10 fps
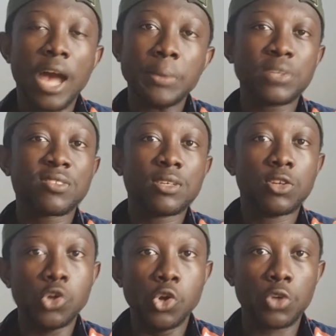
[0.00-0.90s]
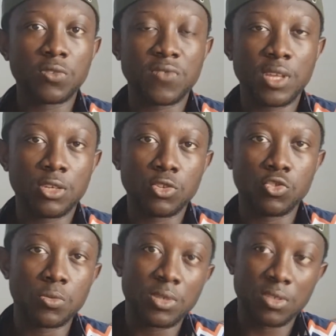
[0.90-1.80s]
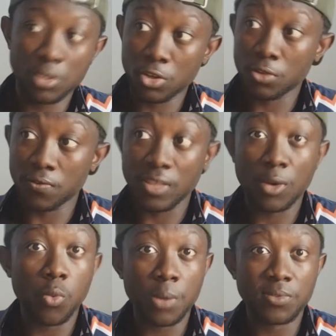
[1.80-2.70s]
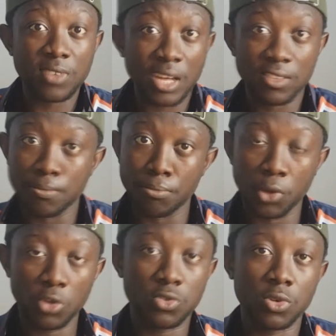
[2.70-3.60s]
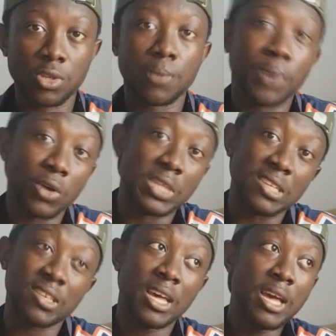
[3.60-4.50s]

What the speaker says: I'm not seeing a lot of tech YouTubers and a lot of tech websites and blogs talking about this,